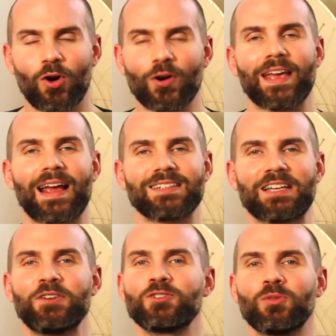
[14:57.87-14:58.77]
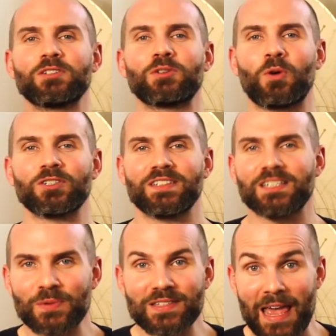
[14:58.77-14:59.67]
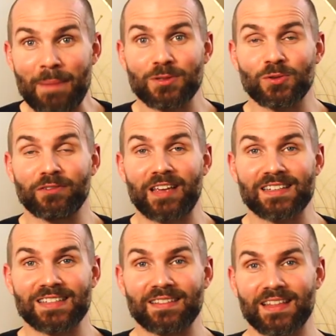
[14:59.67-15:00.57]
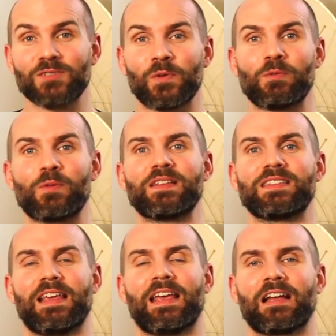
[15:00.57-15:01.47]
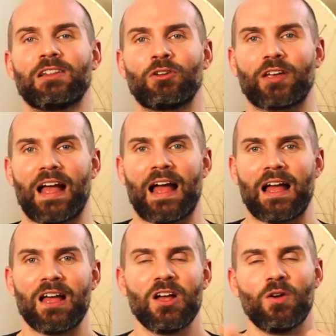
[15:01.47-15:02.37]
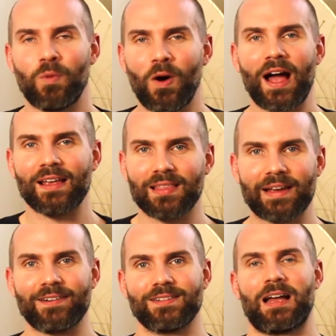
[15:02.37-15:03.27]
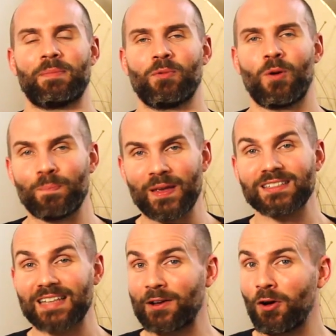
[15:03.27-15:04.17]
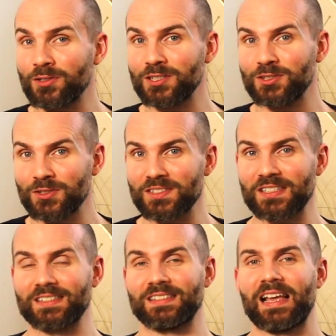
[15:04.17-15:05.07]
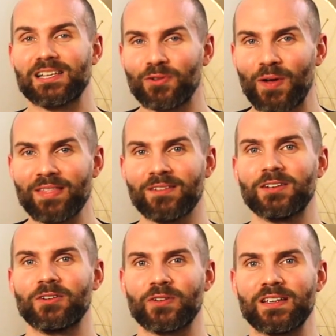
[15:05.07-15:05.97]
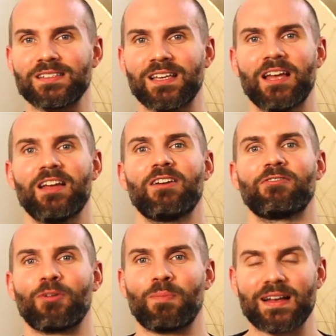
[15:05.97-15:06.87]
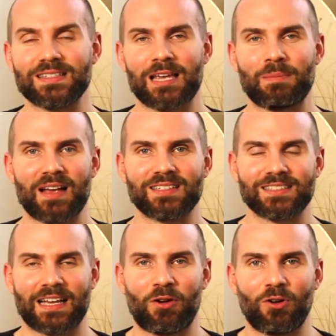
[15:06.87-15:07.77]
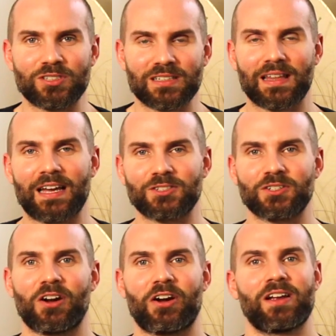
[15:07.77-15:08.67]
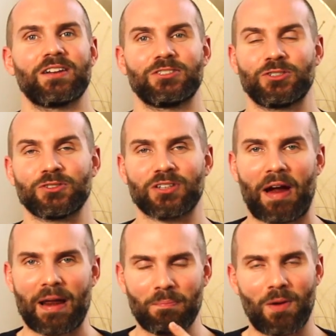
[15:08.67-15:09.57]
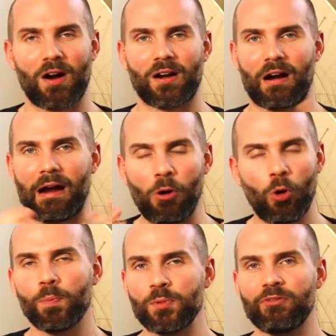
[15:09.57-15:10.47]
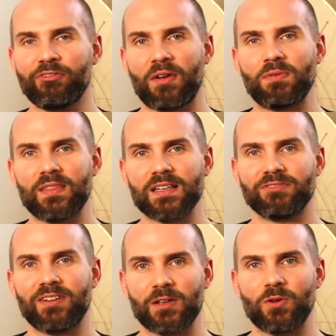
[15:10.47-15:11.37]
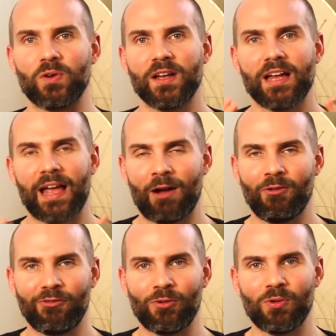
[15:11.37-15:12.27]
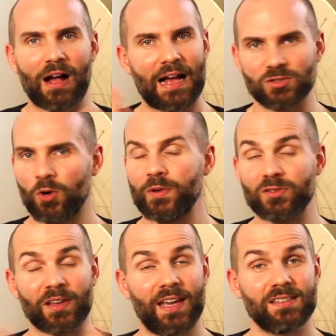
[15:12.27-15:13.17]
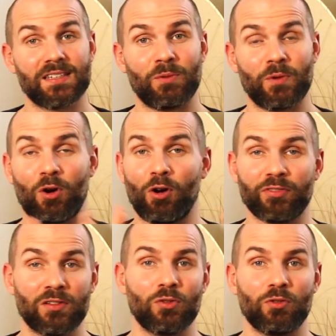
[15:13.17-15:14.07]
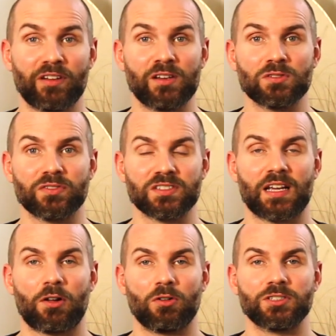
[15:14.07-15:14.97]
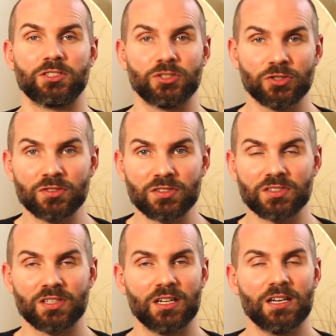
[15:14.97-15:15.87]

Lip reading: Okay guys, thank you so much for watching this week's episode of GetPsyched. This week we've been taking a look at what learned about what makes psychology students successful in their degrees from my time as a psychology lecturer, tutor and marker. I hope you found this video helpful. As always on GetPsyched, we often do videos for psychology students.